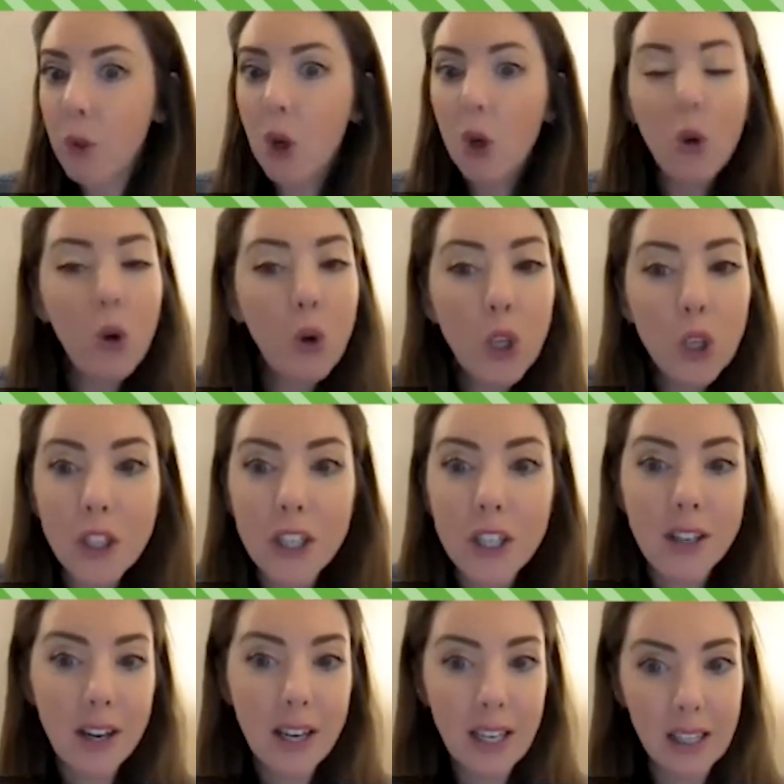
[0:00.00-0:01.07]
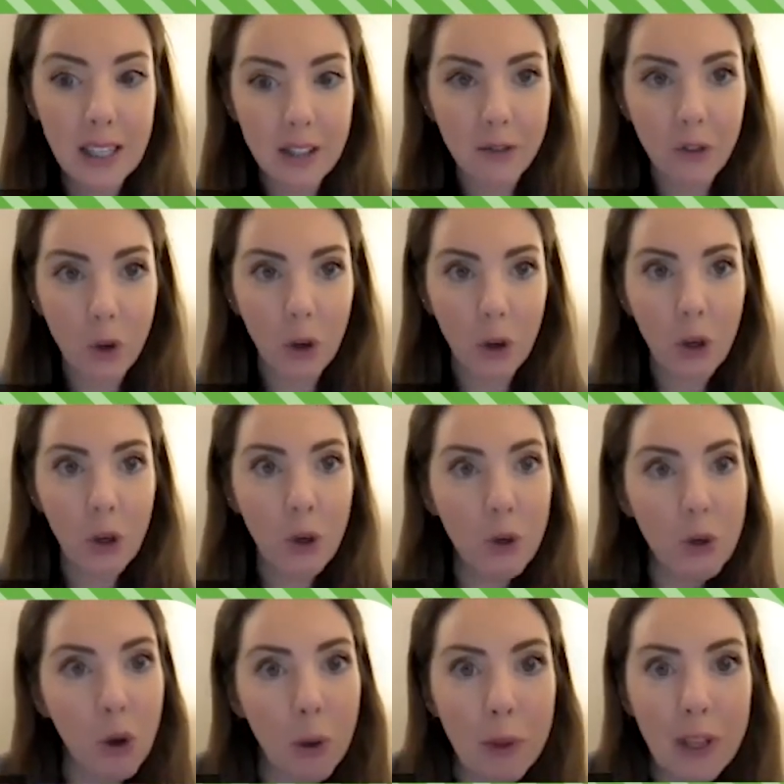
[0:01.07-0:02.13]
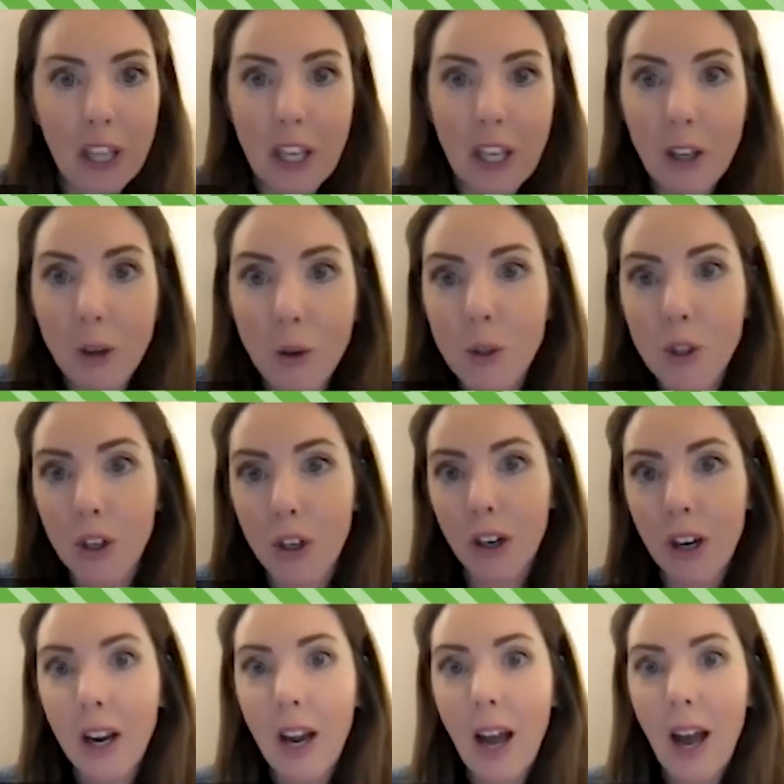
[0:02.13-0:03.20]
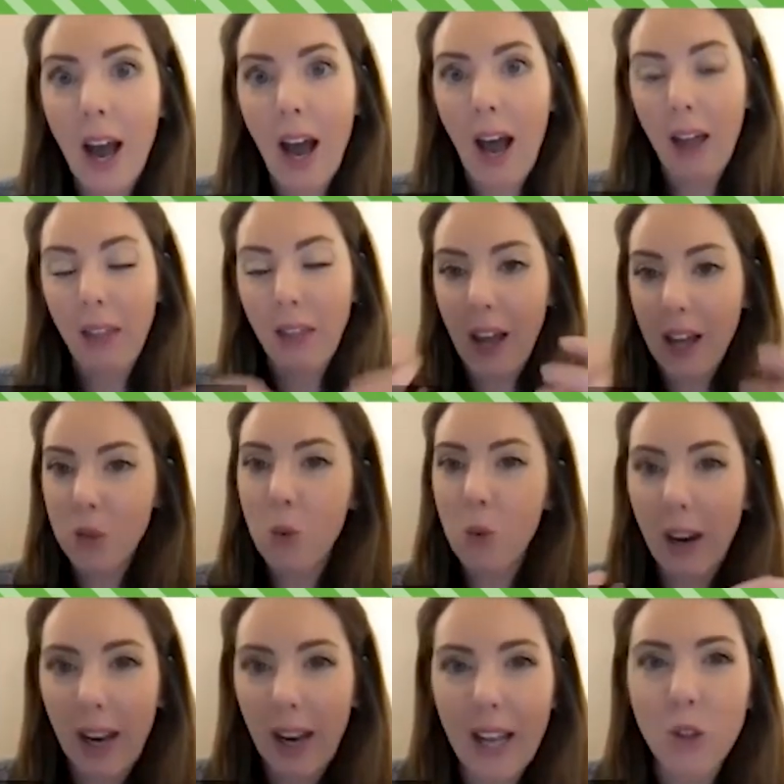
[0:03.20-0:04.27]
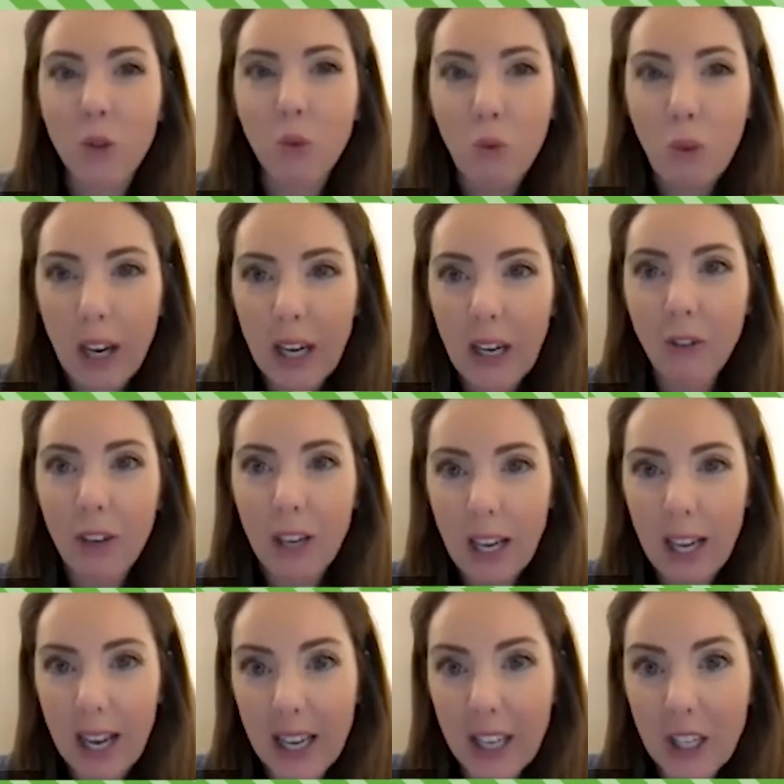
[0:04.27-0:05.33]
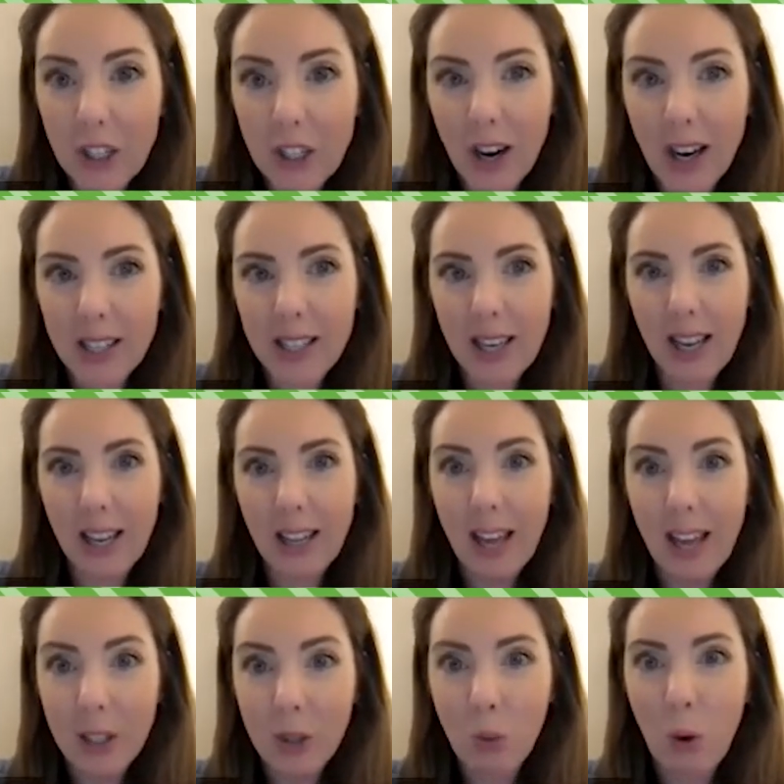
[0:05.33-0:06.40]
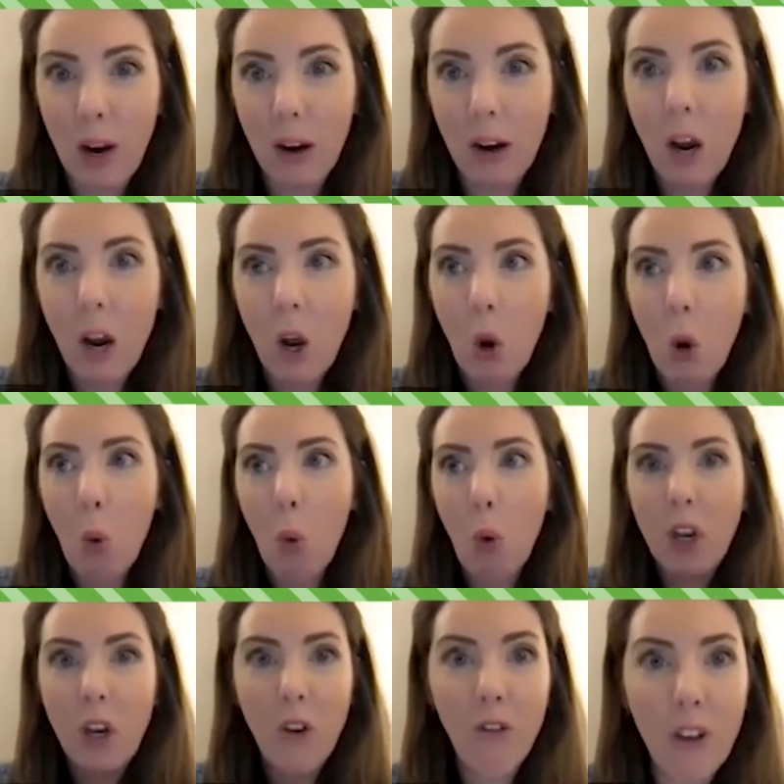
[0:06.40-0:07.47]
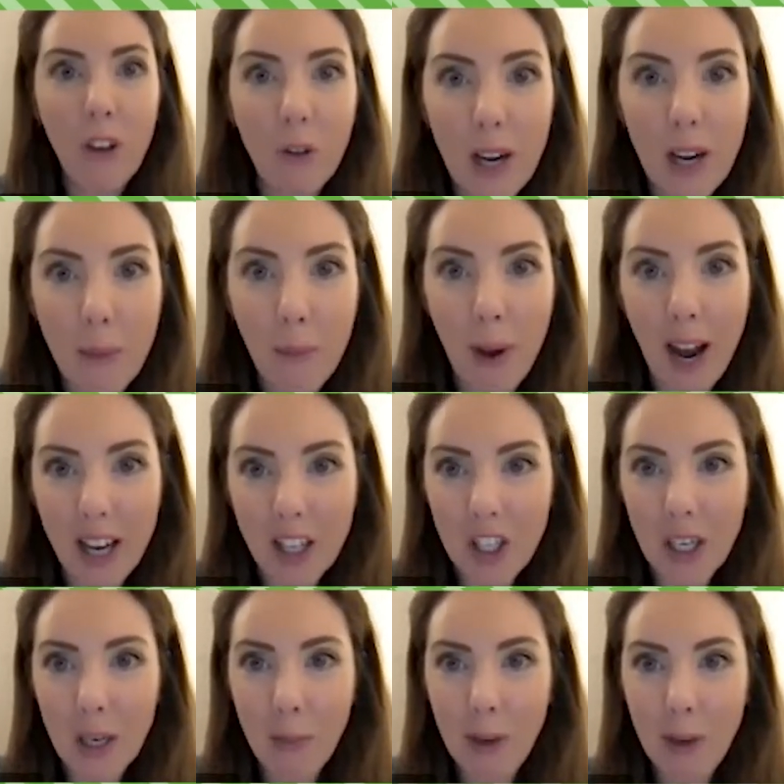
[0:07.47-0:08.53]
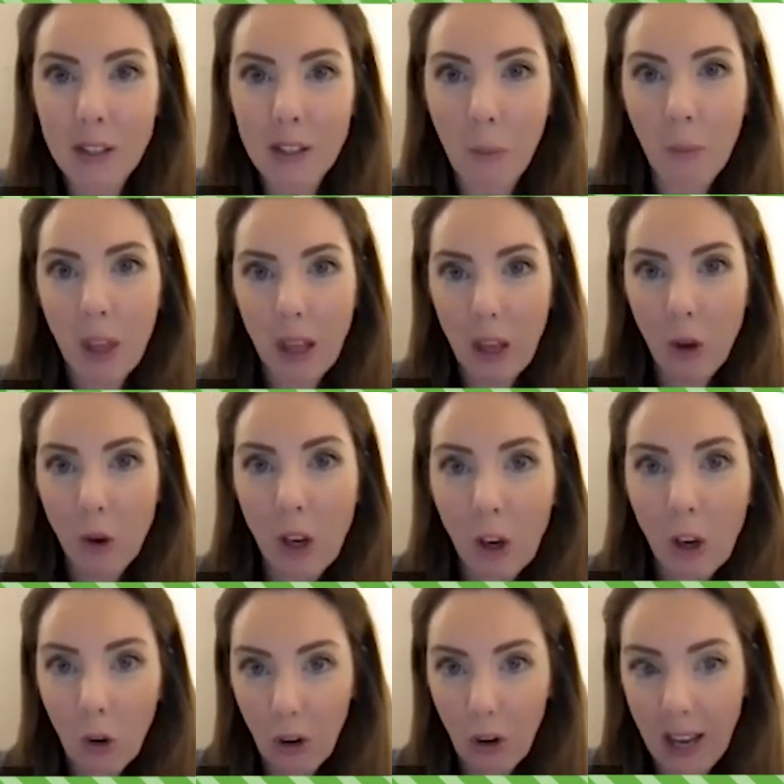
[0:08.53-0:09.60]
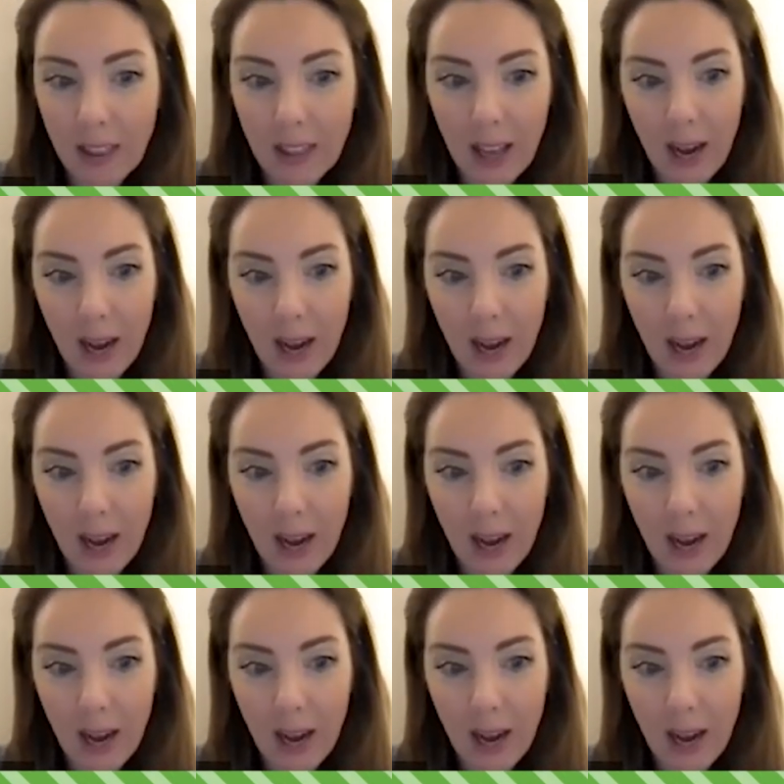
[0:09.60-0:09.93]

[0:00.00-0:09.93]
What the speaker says: who you're designing this for, who's going to be the user. And that's where it gets really, really interesting. And that's where, when you feel really passionate about something, you can create that